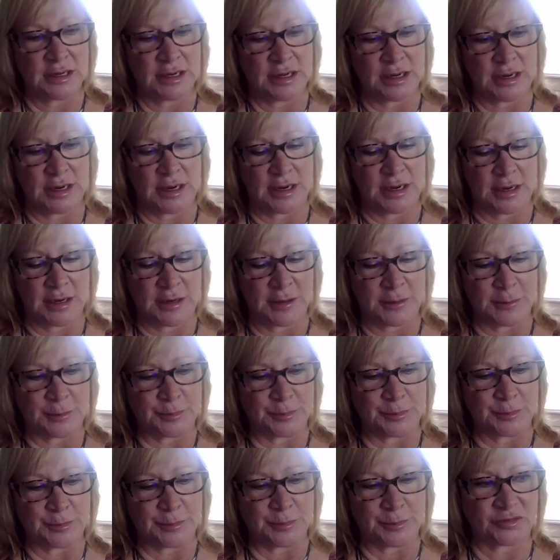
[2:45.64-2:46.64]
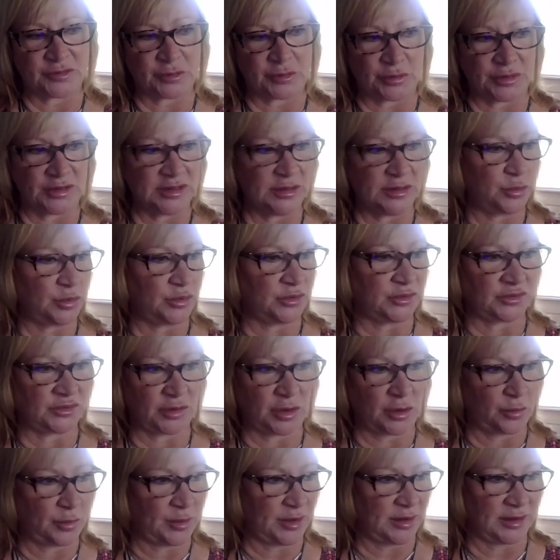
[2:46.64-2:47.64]
So he was
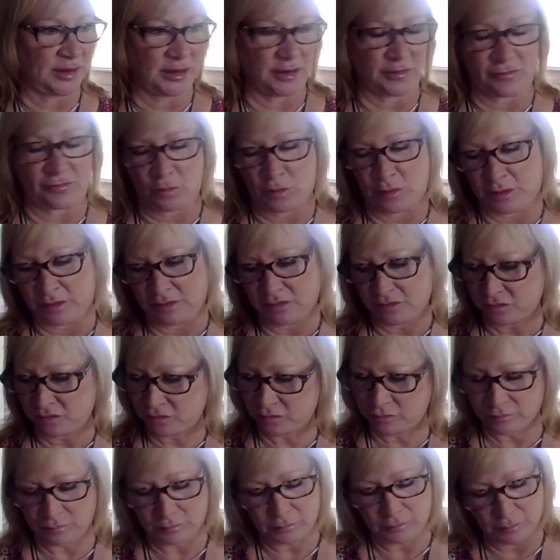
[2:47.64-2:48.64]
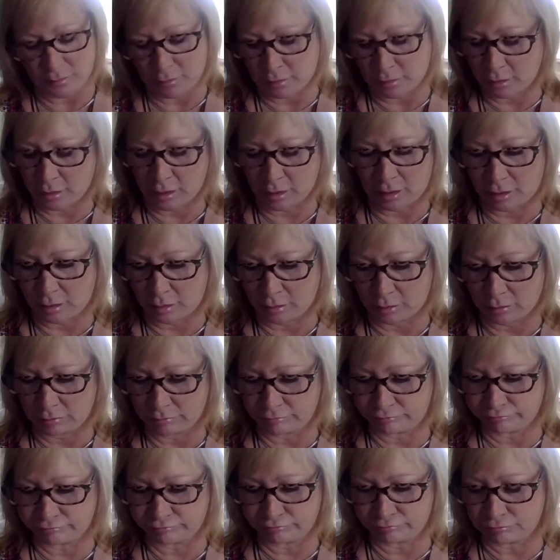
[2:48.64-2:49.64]
already
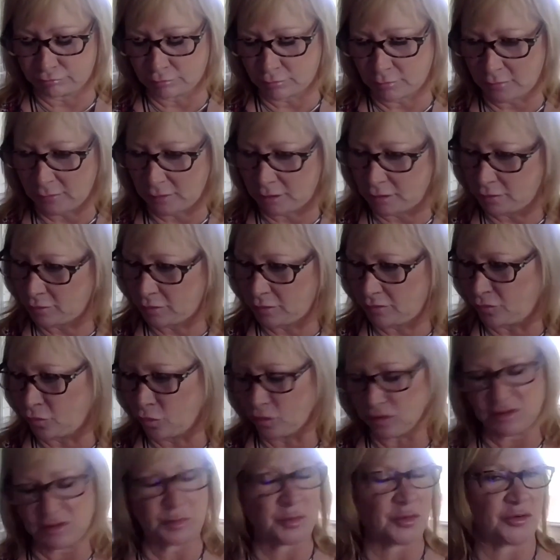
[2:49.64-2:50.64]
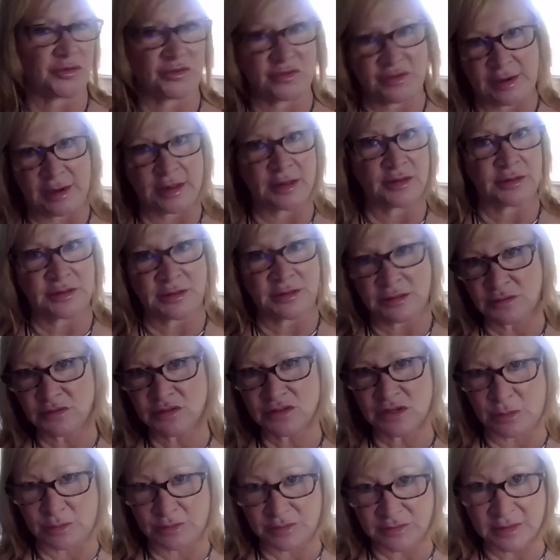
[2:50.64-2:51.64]
um, a voice personality,
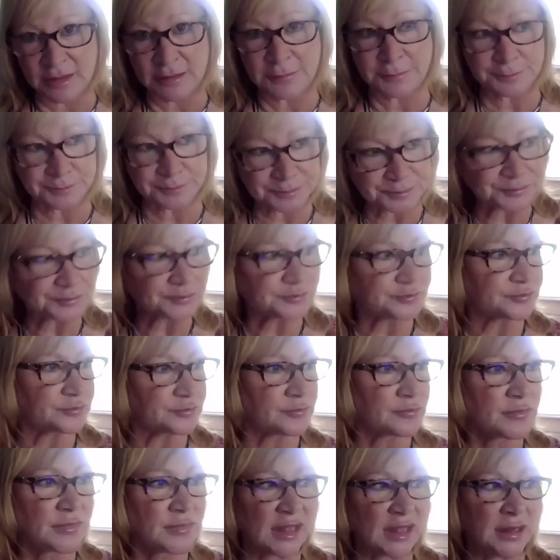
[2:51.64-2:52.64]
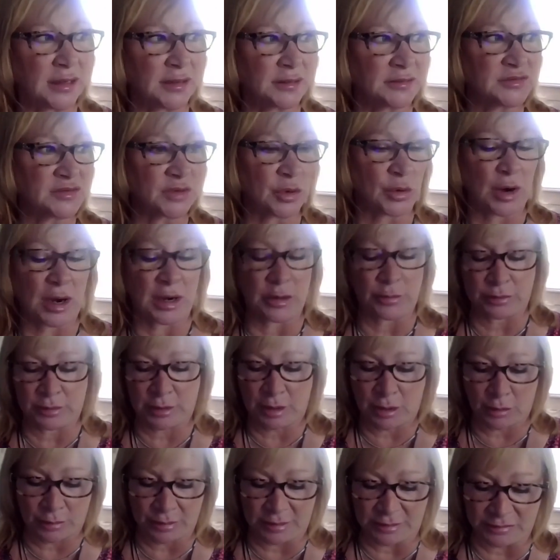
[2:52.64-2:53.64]
shall we say? And so I would
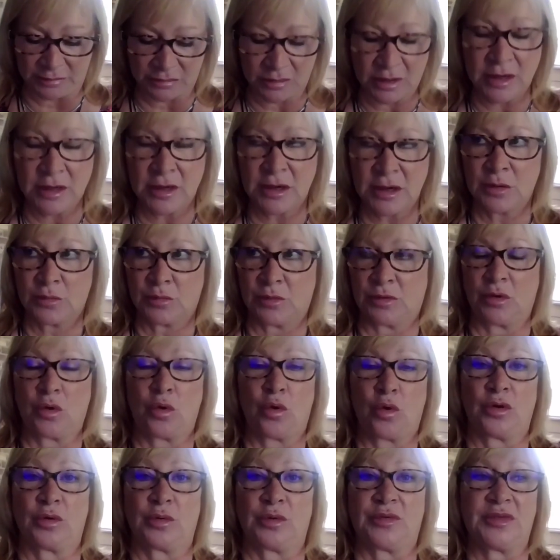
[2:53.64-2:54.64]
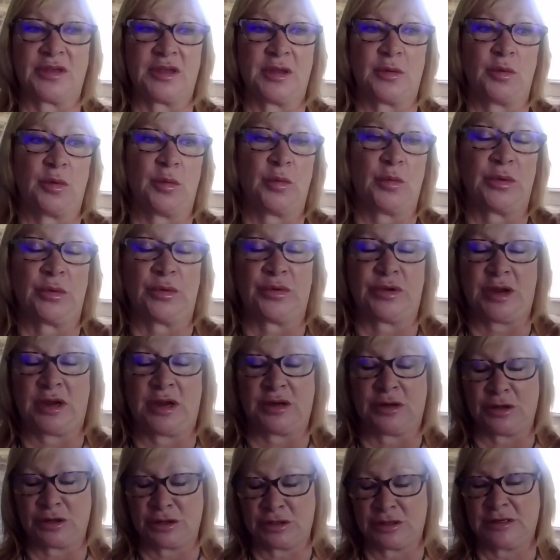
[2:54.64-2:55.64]
always record with him when we were
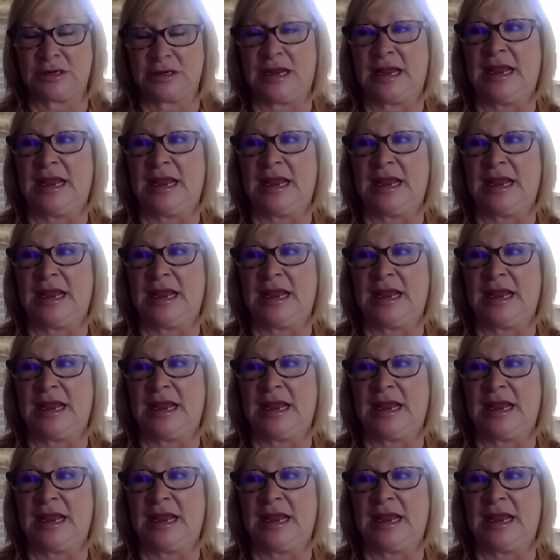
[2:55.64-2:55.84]
younger.